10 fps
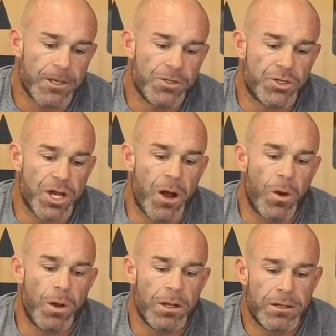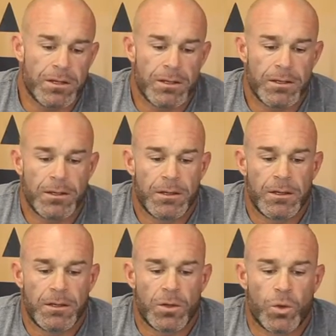Joe
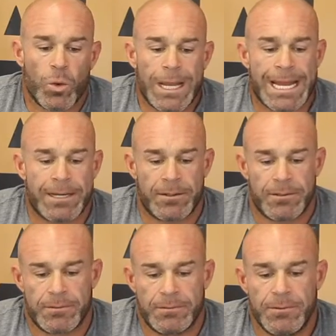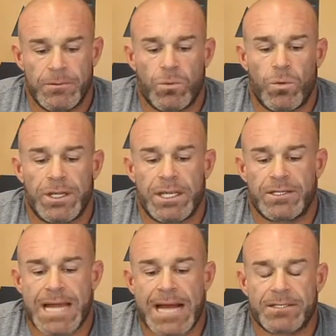Gwynn, what
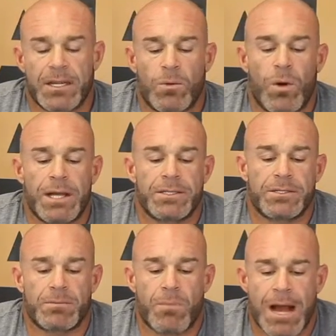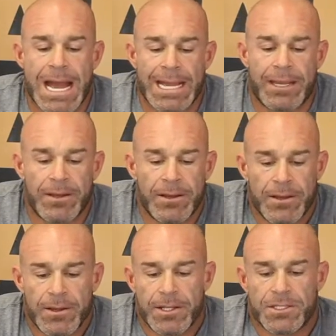he's asking, what does my
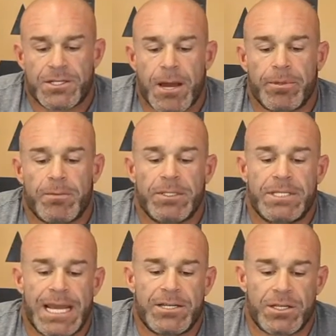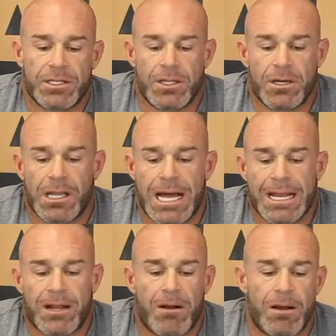supplementation look like
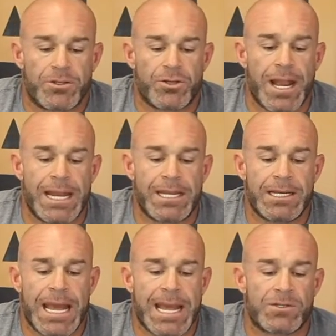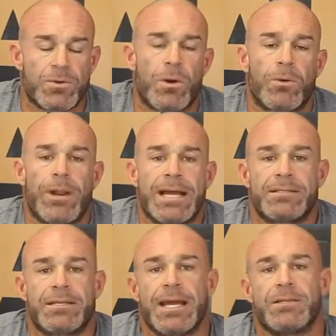on training days or
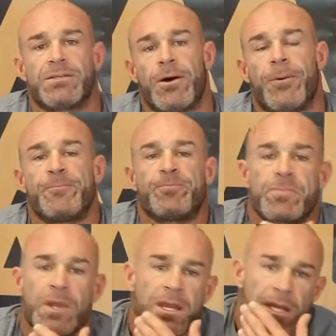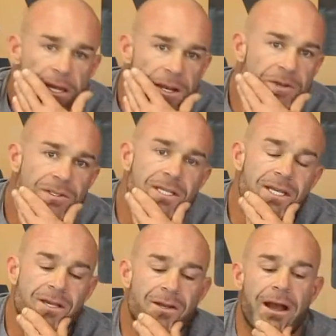rest days? So here's the
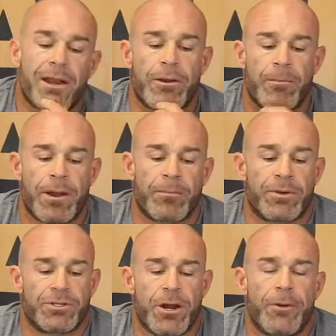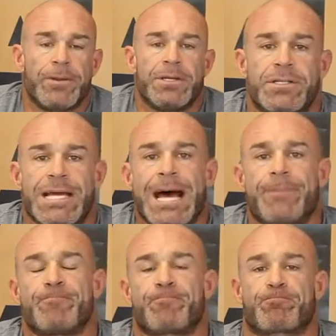thing you got to remember, Joe,
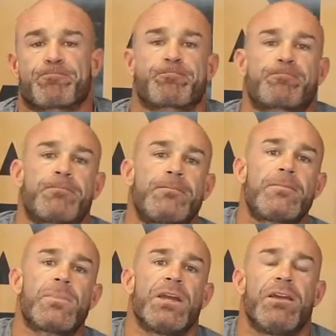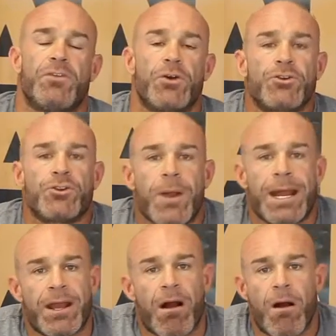that if you're
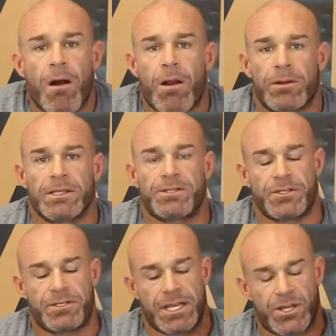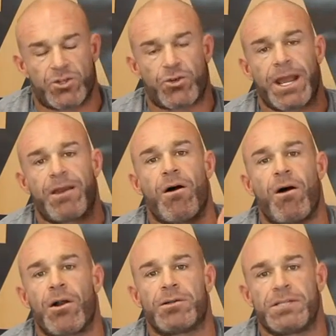training hard, let's just say you train
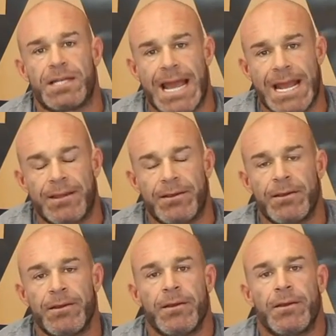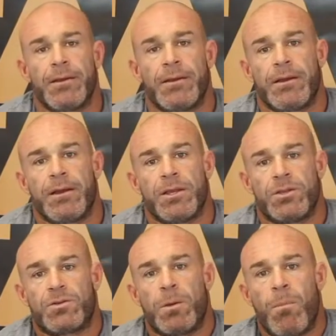hard today,
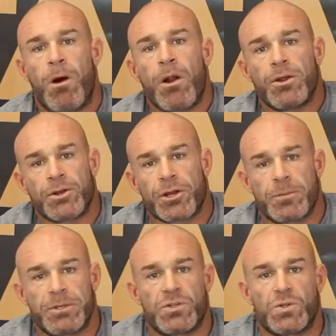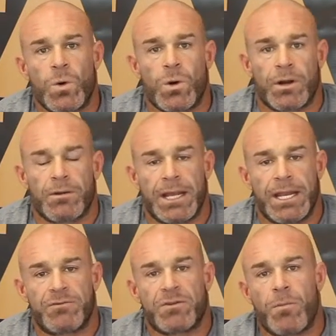tomorrow you're going to be sore.
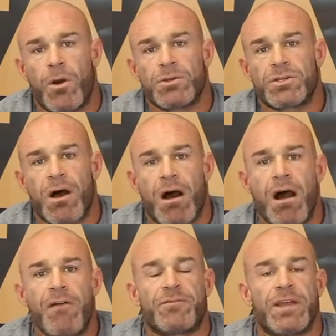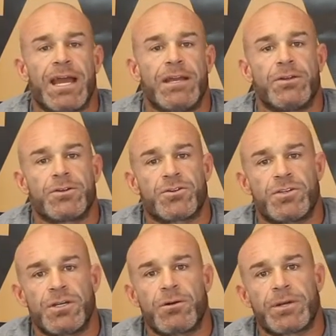And if tomorrow's an off day, you're
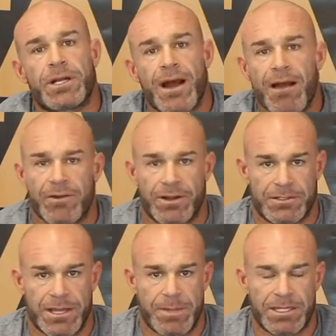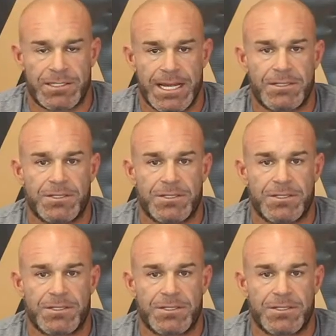still recovering. Does that make sense?